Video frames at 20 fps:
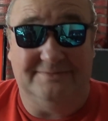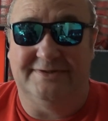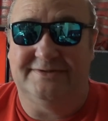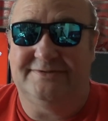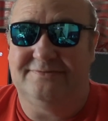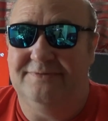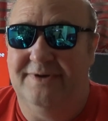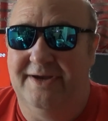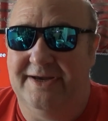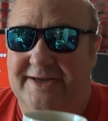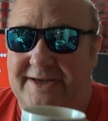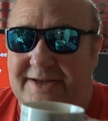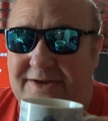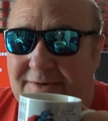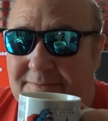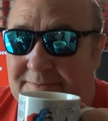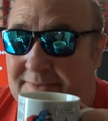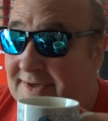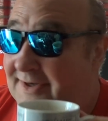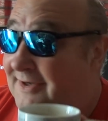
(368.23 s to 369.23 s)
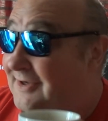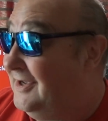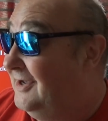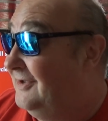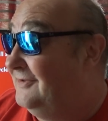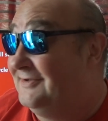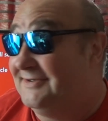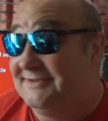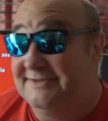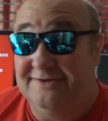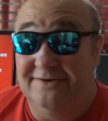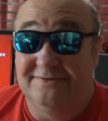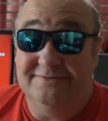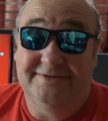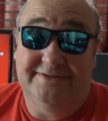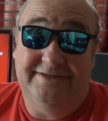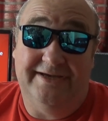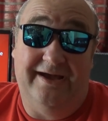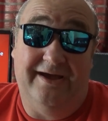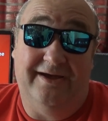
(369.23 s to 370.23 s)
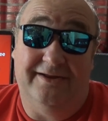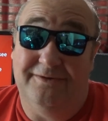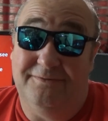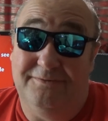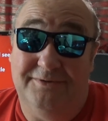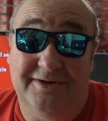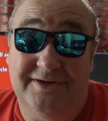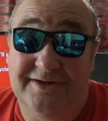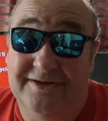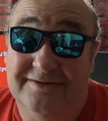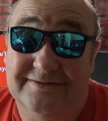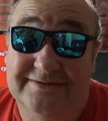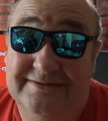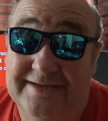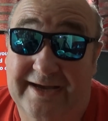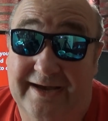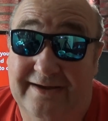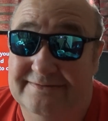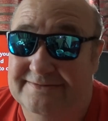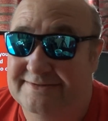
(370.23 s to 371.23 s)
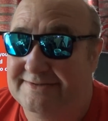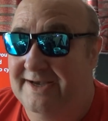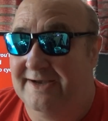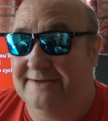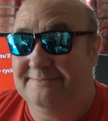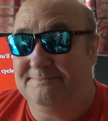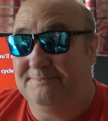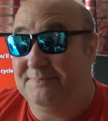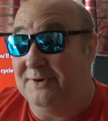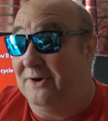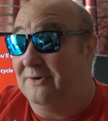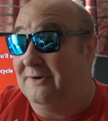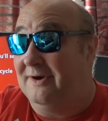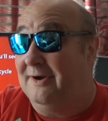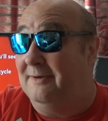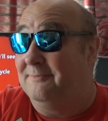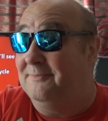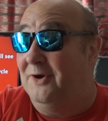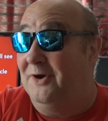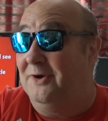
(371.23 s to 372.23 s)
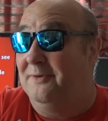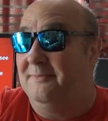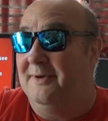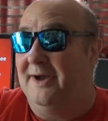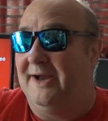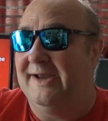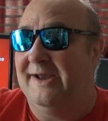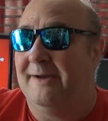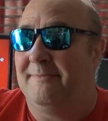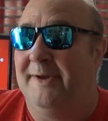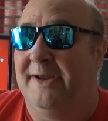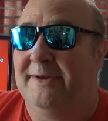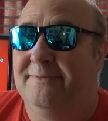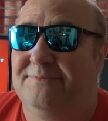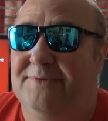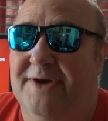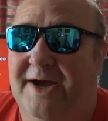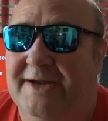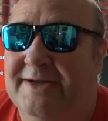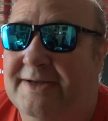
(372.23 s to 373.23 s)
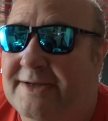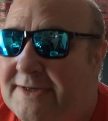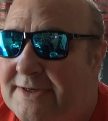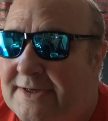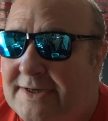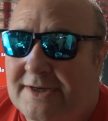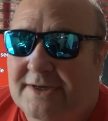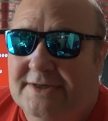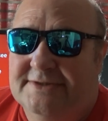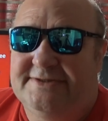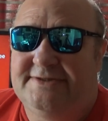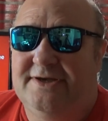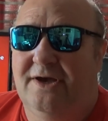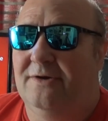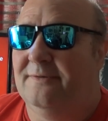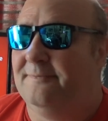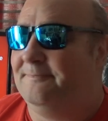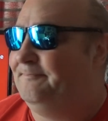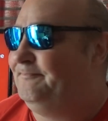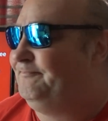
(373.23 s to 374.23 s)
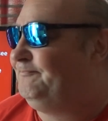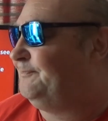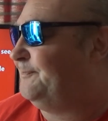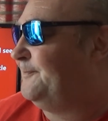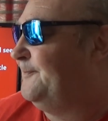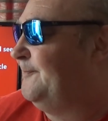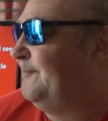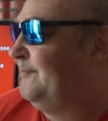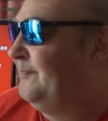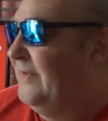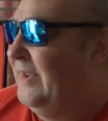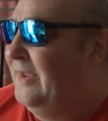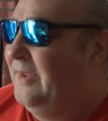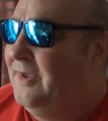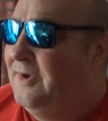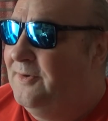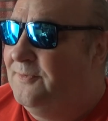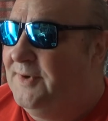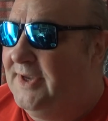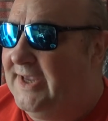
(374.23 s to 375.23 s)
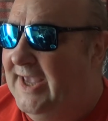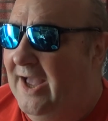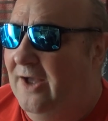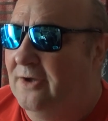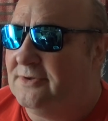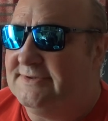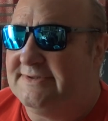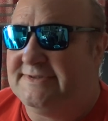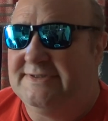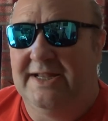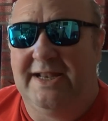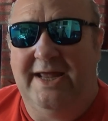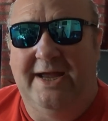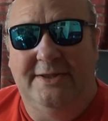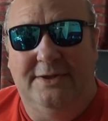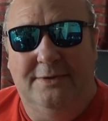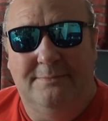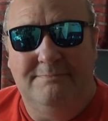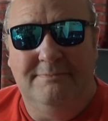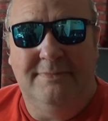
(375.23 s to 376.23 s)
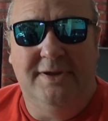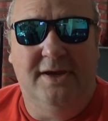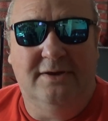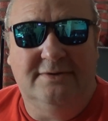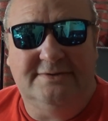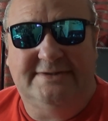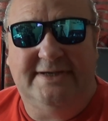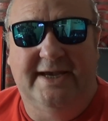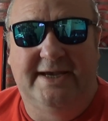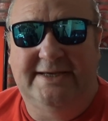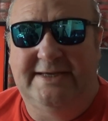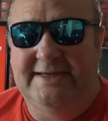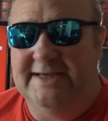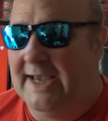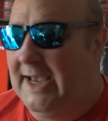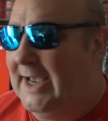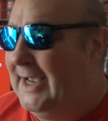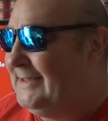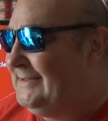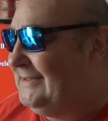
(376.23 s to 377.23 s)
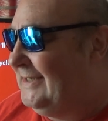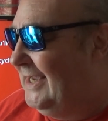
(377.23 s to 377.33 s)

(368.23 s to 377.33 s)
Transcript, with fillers: just waking up and the sun's out and I want to go sit outside, but I'm not in Miami, right? So, we get on to like the music and,